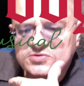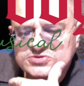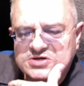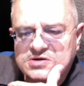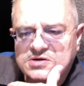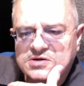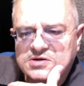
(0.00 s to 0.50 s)
was
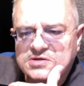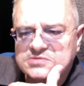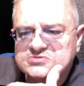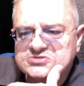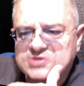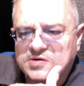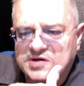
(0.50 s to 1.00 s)
a
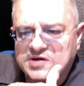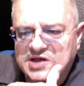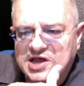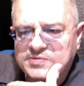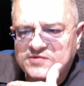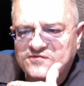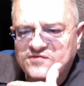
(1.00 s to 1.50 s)
musical
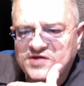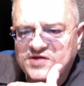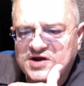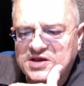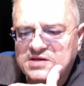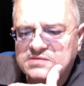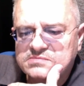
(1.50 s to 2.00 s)
starring
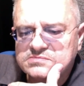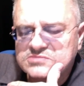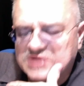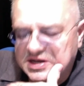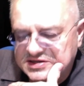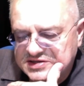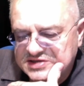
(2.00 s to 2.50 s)
Albert
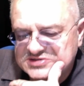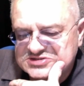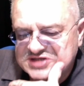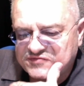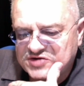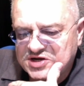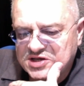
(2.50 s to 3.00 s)
Finney,
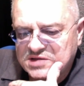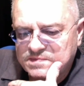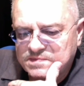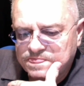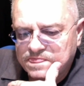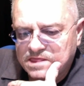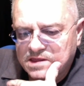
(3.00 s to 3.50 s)

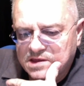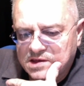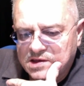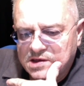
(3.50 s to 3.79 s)
1970.